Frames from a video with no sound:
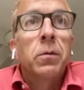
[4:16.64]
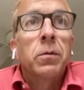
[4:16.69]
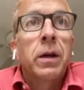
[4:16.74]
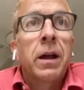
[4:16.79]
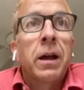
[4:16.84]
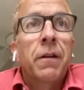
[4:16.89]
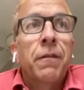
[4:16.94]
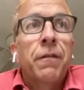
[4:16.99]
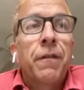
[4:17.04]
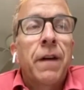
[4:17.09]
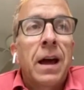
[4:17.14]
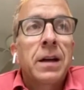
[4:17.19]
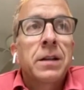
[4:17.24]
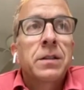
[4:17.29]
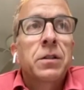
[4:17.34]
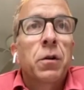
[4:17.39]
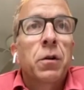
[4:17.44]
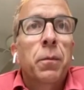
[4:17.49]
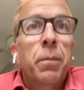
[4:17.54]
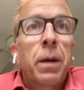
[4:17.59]
at a
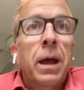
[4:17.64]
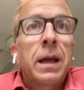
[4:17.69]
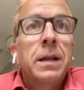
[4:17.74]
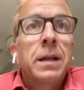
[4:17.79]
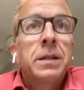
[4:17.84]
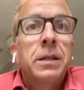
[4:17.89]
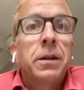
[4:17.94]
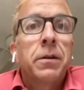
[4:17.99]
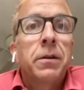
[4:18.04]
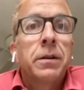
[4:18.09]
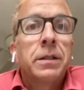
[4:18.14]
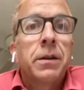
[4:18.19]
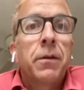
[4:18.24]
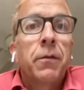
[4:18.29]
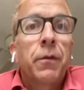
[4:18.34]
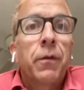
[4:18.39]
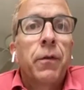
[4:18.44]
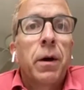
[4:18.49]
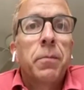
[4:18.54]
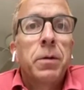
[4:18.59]
faster pace here at
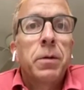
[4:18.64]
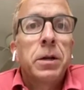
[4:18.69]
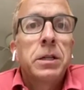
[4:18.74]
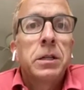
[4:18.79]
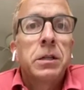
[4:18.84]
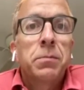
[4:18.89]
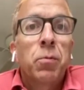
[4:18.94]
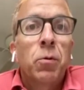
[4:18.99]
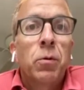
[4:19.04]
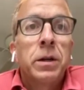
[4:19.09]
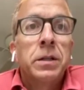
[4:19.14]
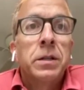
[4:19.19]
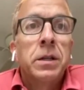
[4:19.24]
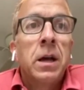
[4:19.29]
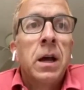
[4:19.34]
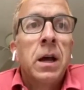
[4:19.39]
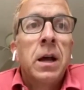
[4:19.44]
75 basis points,